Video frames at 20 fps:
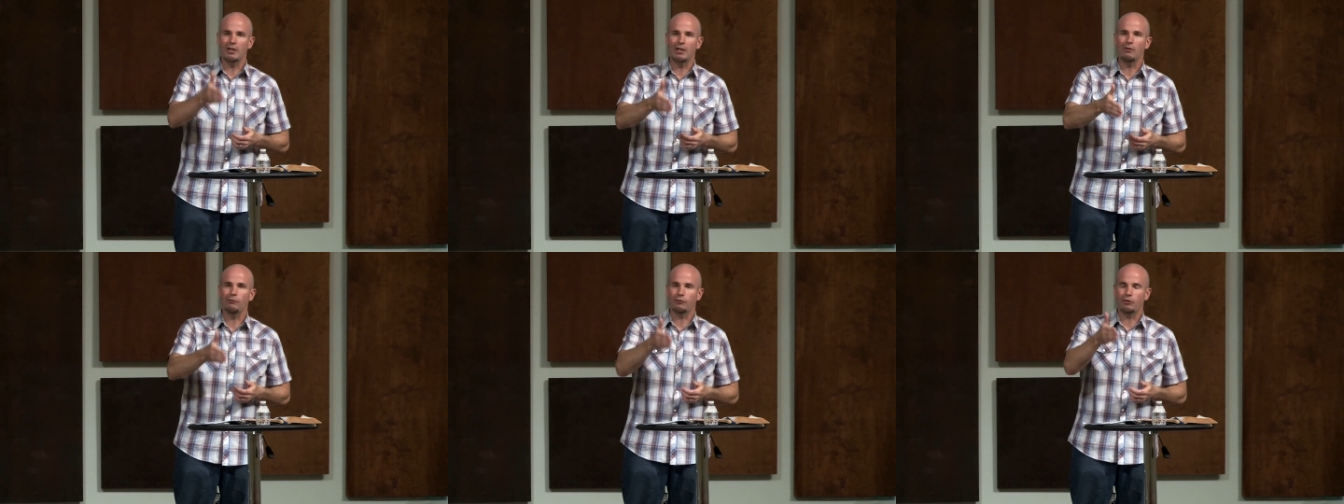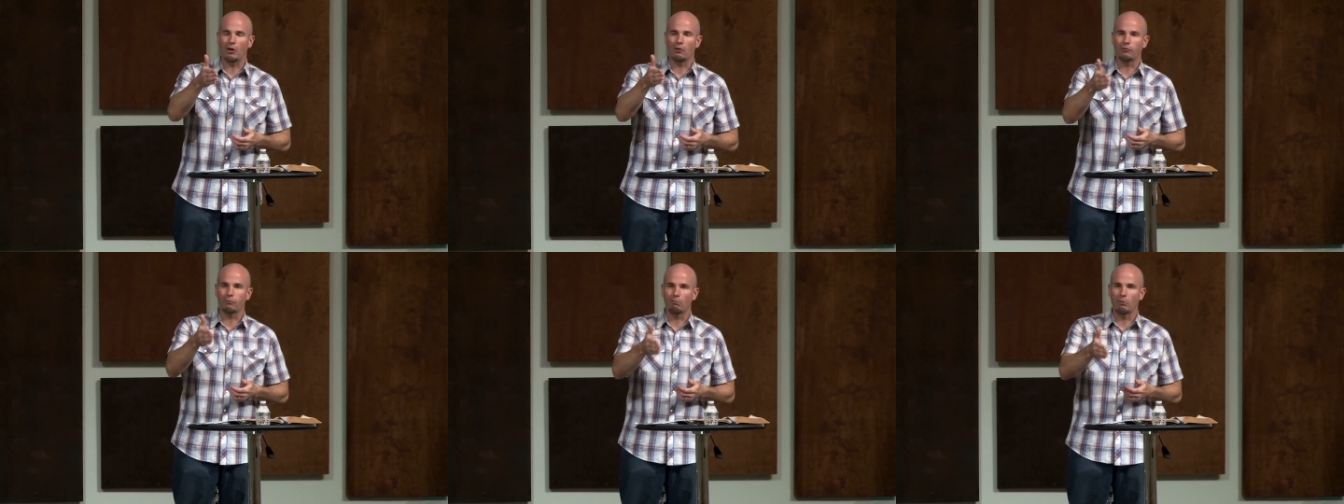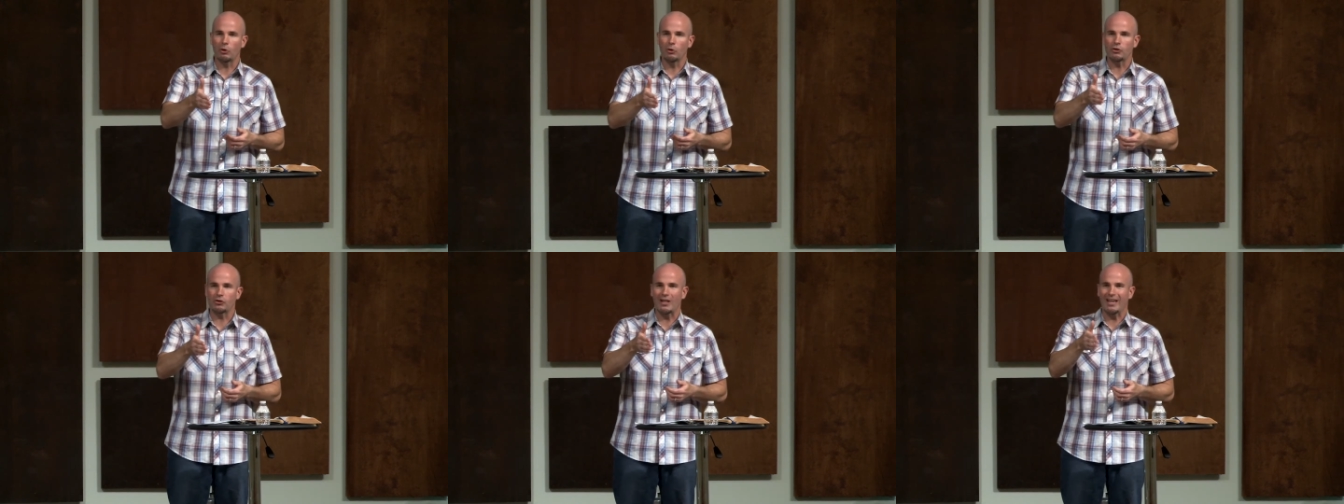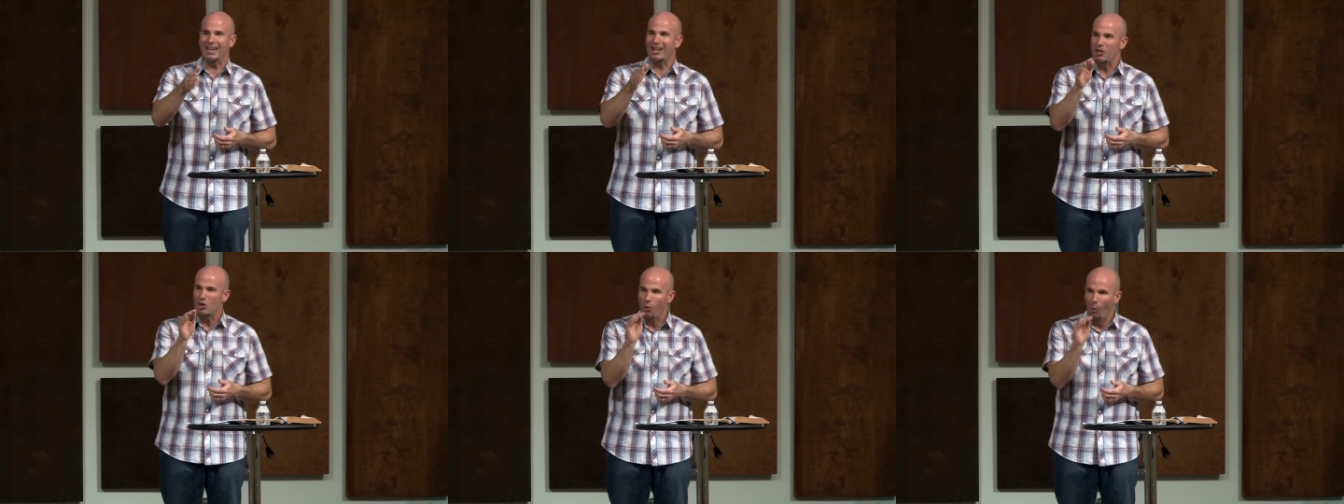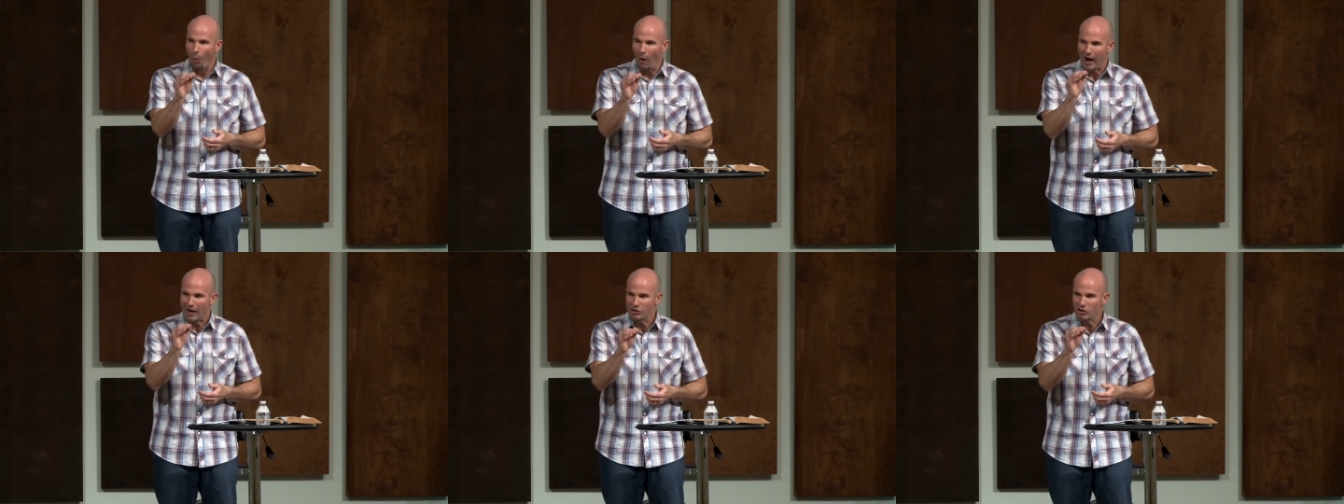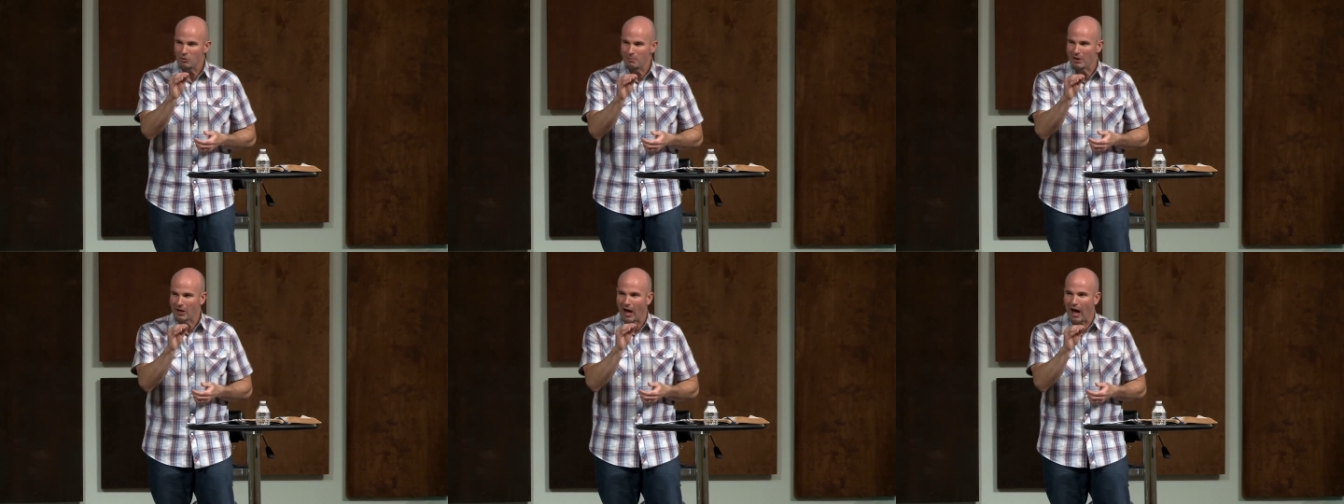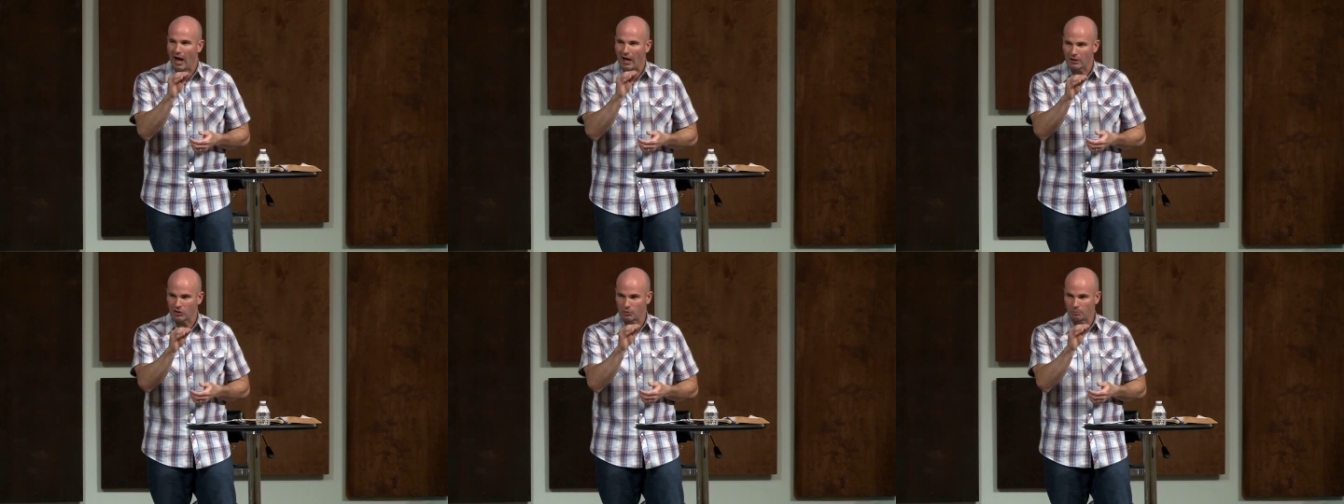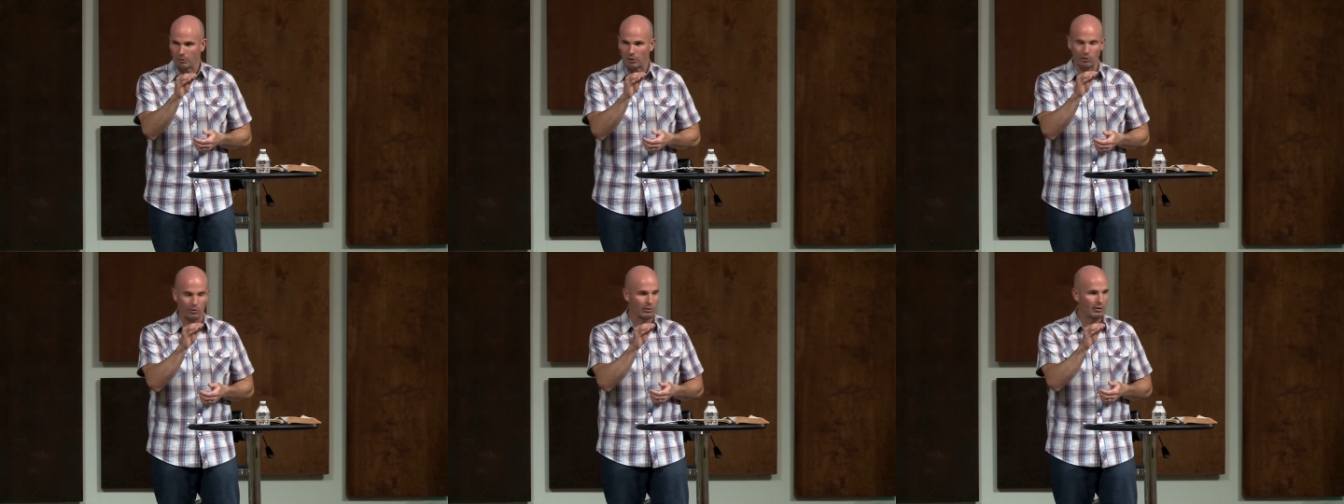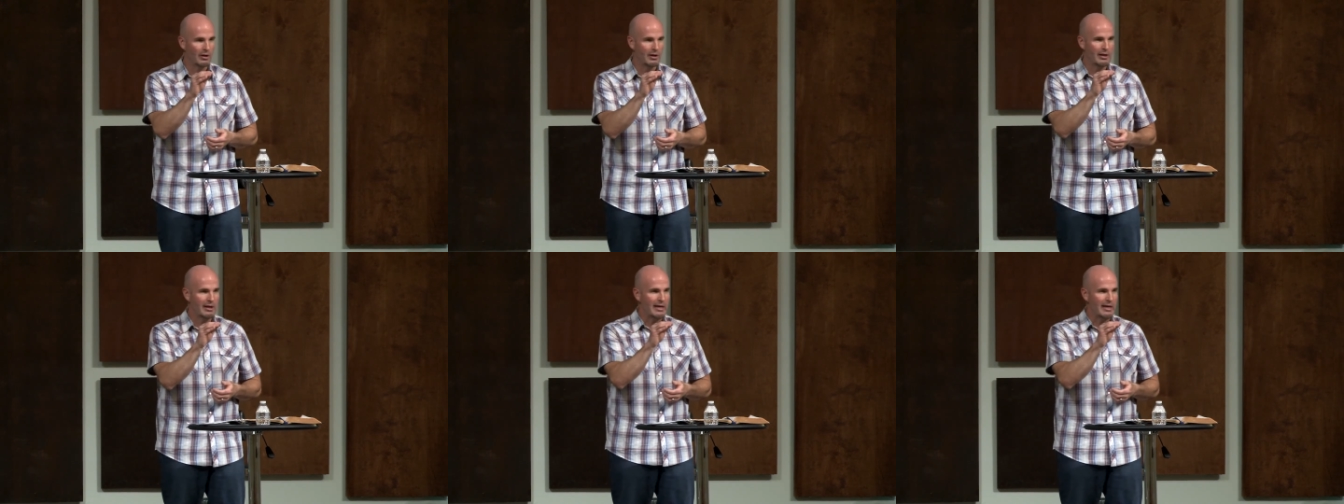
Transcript: gift of mercy and you watch them in a hospital,